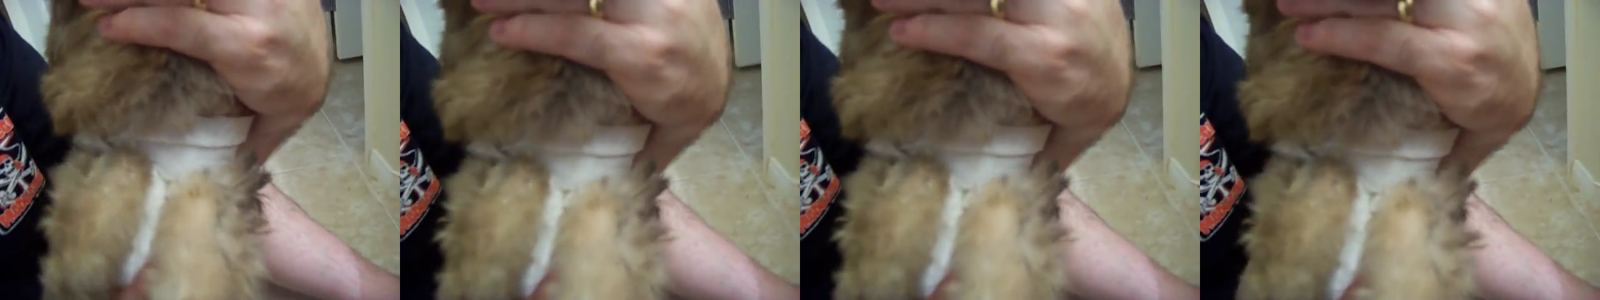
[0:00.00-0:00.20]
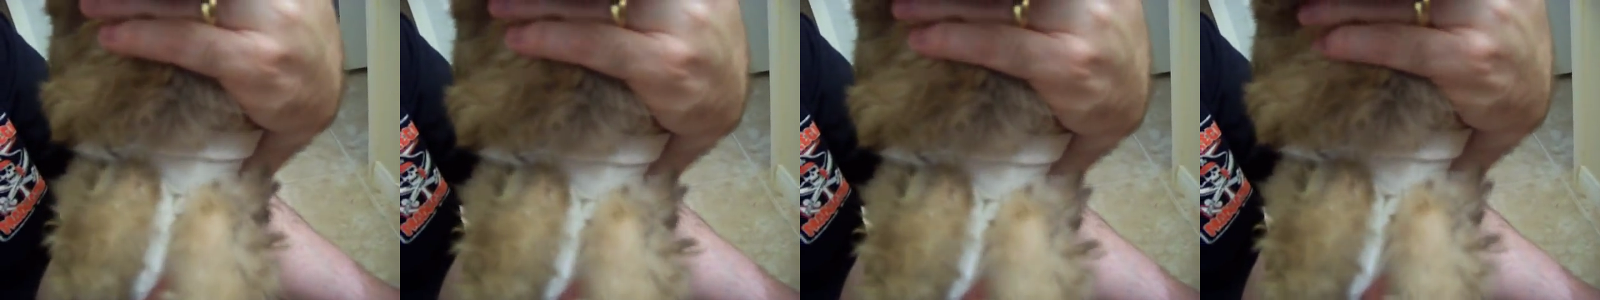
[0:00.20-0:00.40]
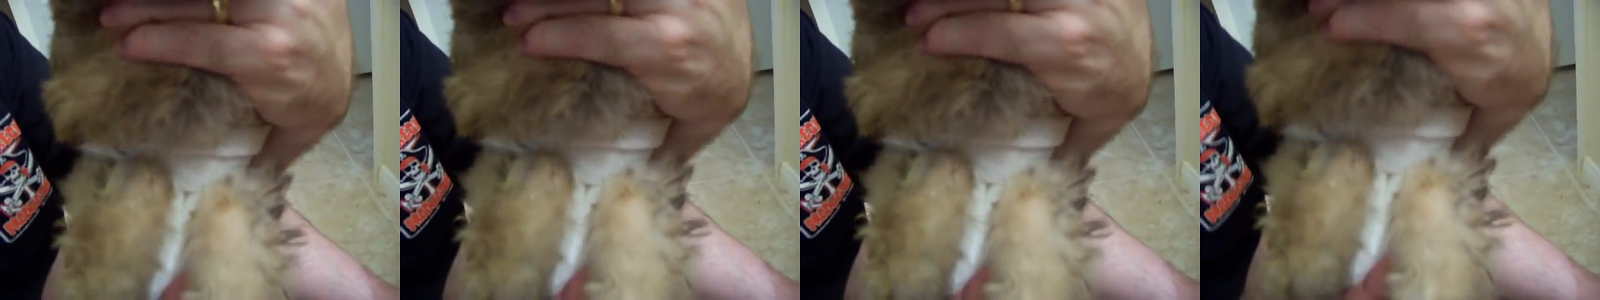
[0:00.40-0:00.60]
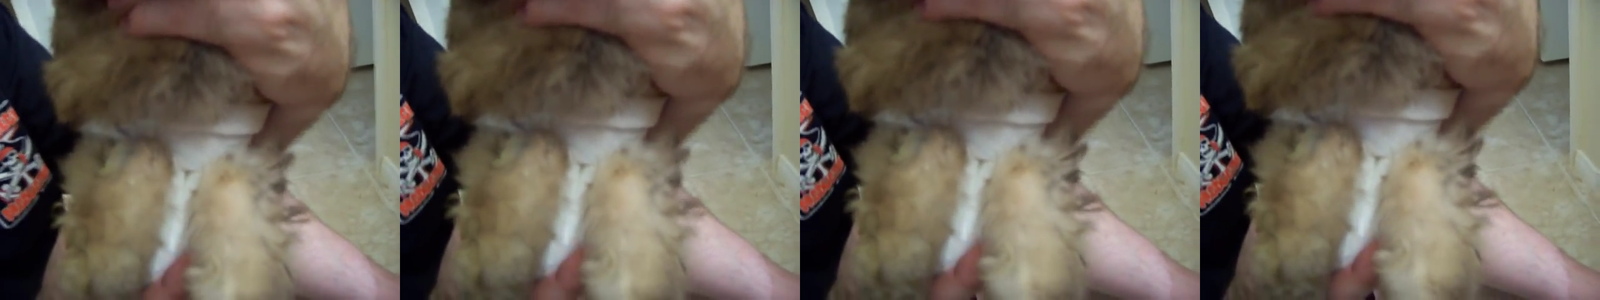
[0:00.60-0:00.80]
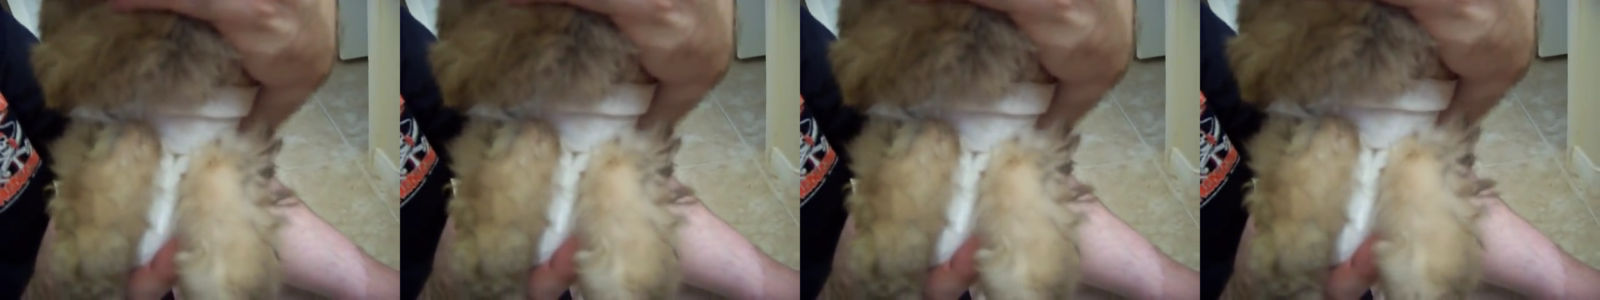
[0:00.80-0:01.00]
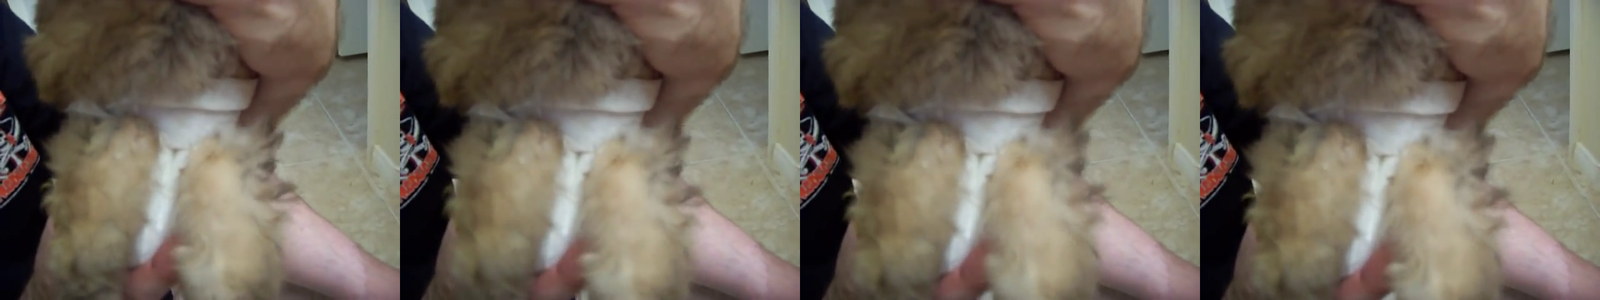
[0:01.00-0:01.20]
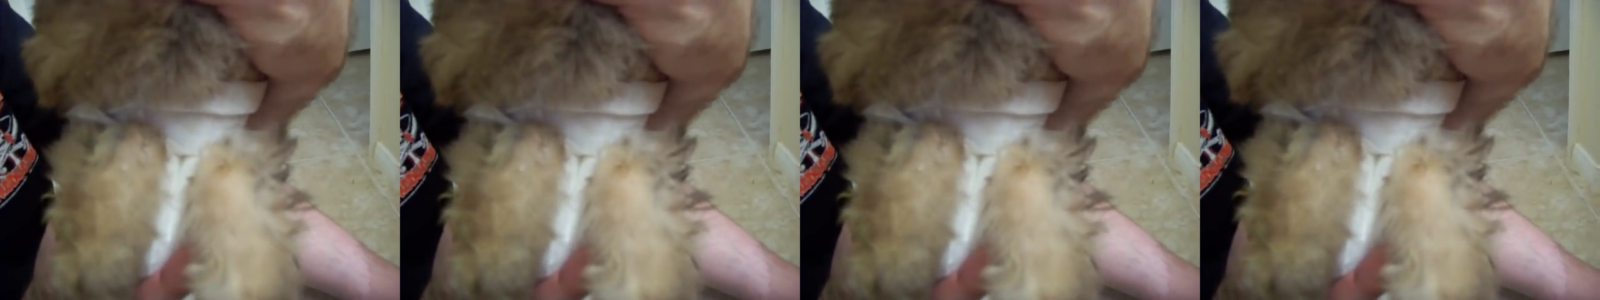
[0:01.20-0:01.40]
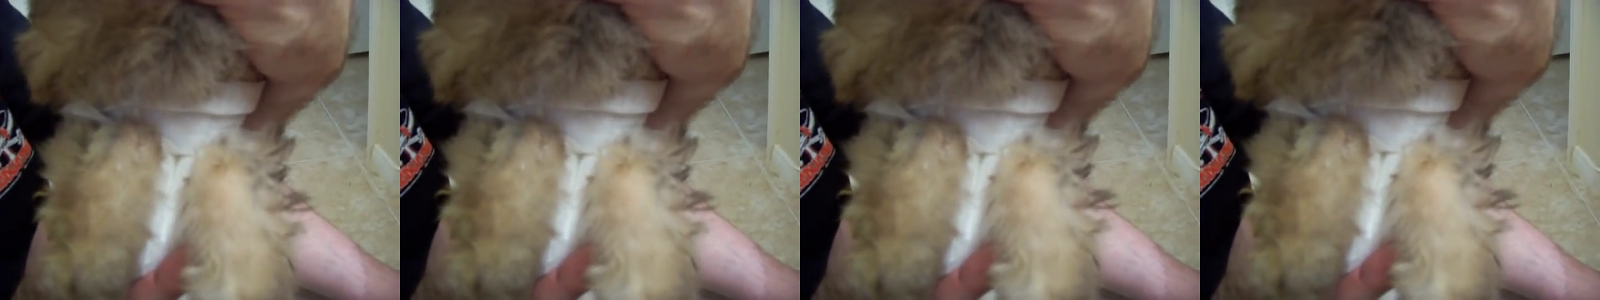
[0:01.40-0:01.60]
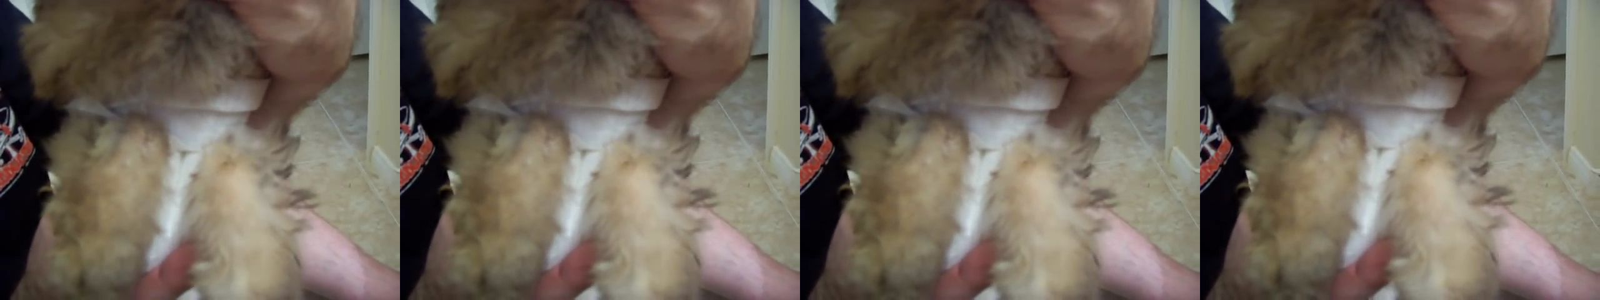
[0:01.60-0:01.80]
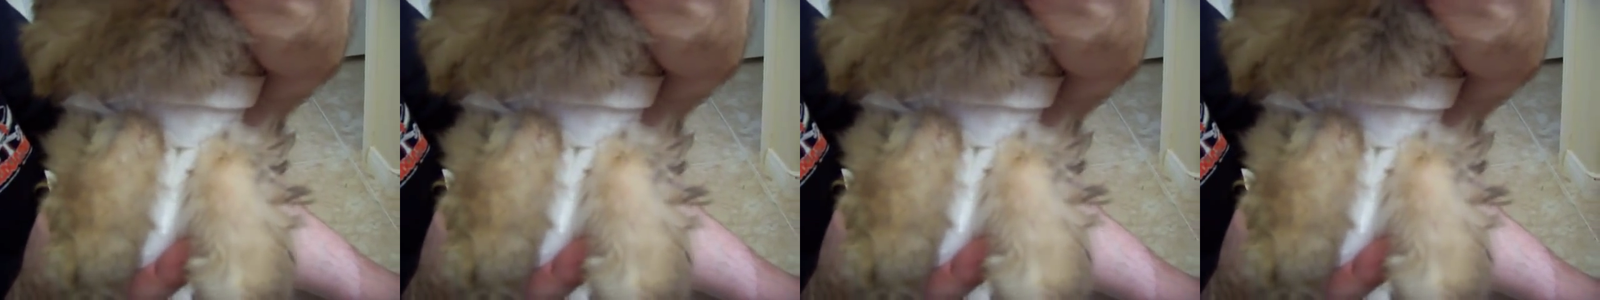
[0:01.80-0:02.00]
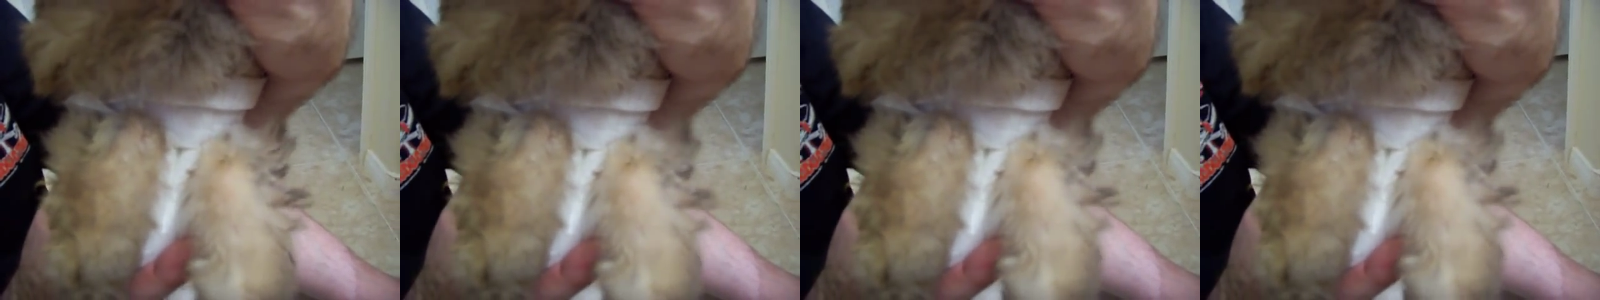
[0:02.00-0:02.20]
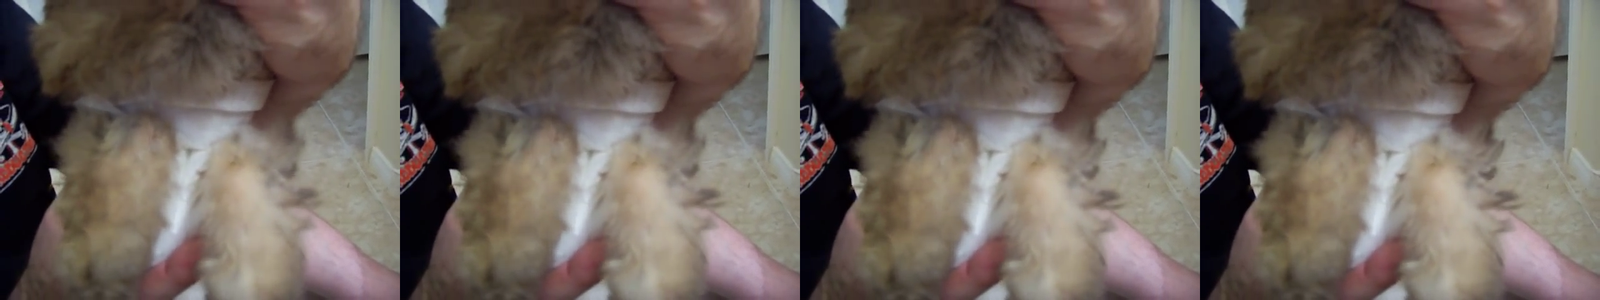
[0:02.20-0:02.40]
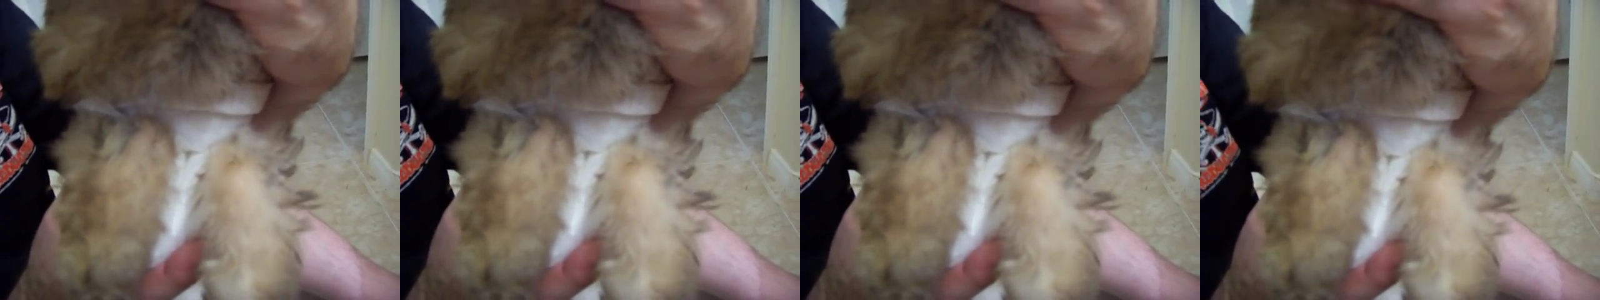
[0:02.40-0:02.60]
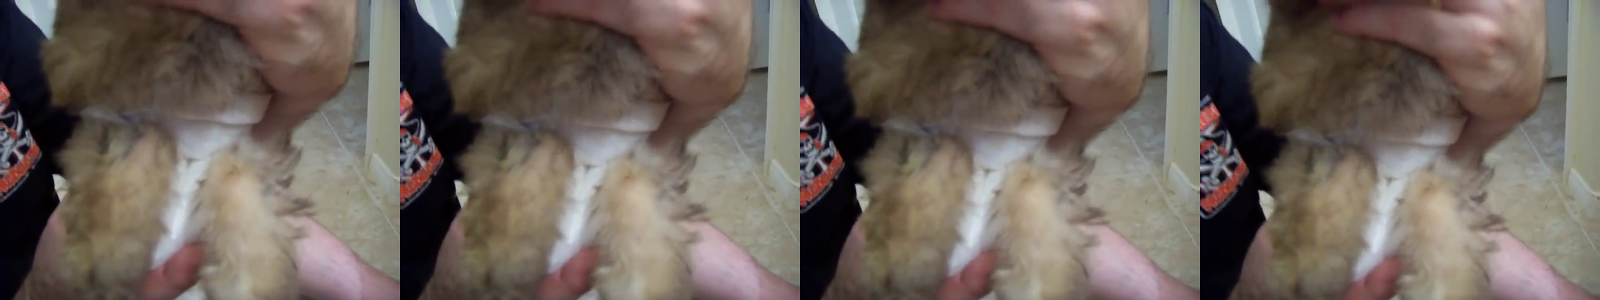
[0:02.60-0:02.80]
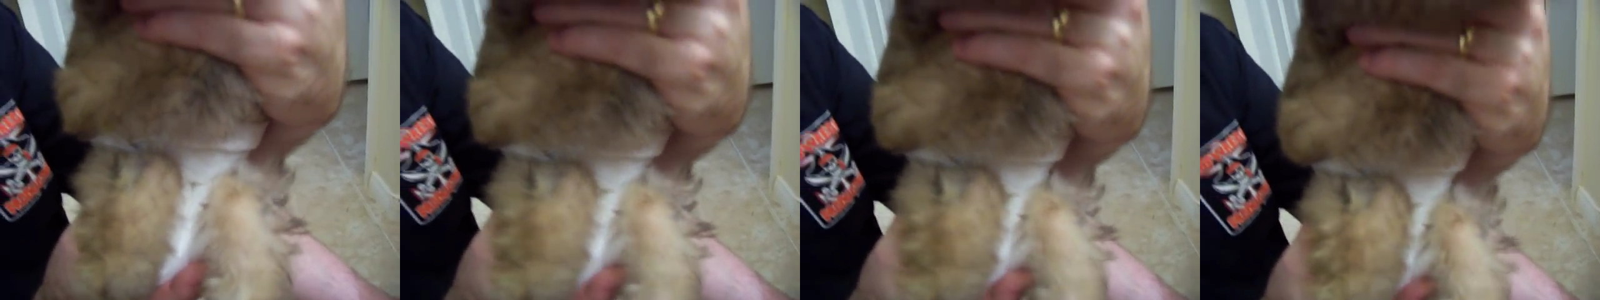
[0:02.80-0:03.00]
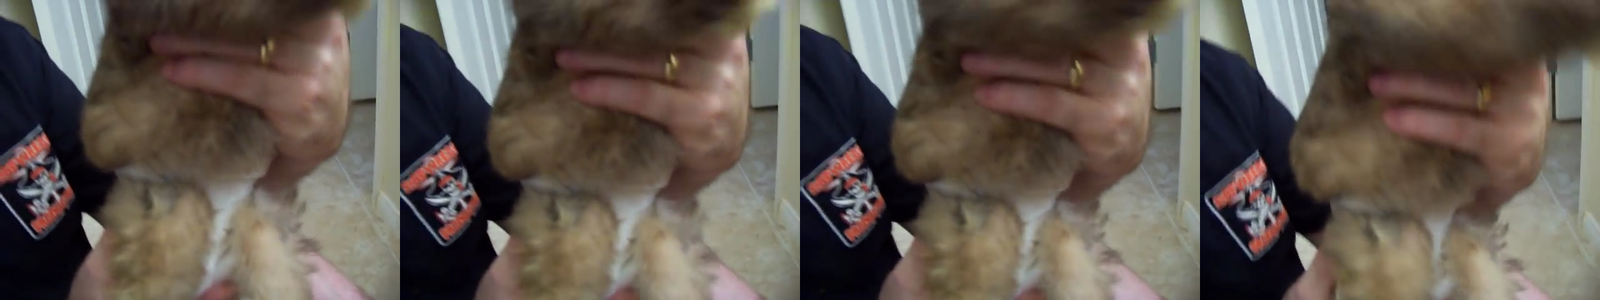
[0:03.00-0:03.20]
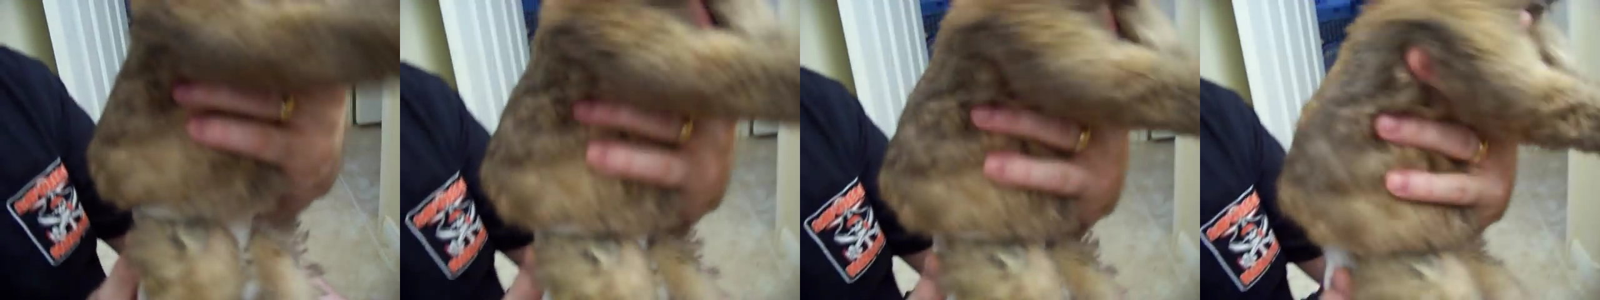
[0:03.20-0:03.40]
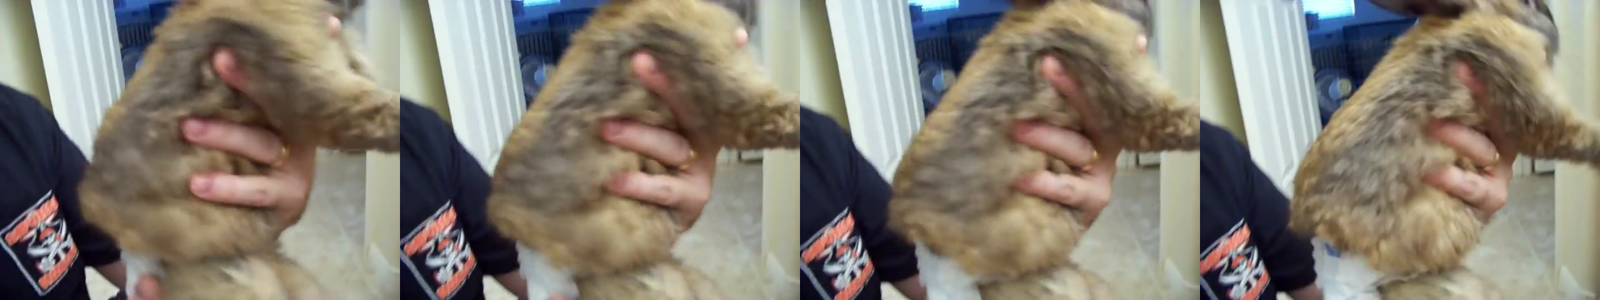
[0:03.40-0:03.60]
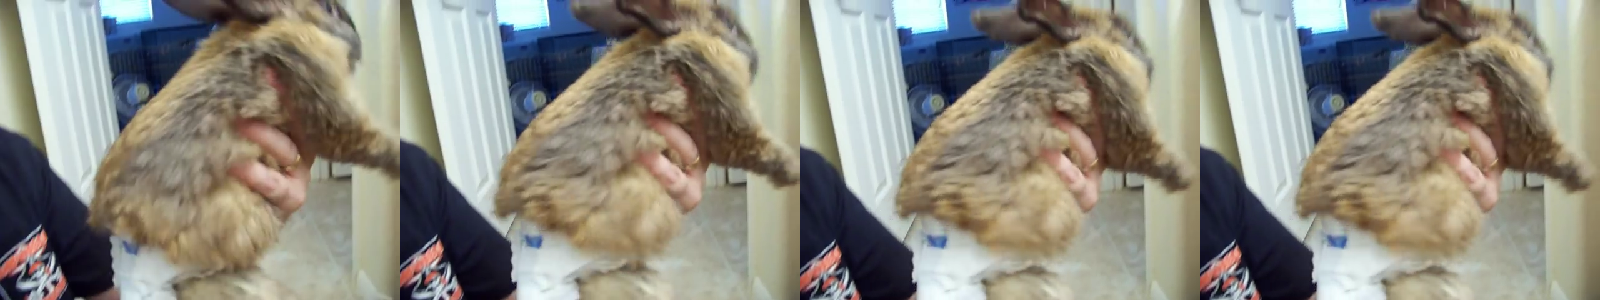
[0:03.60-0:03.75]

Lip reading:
No face is visible, so there are no lips to read.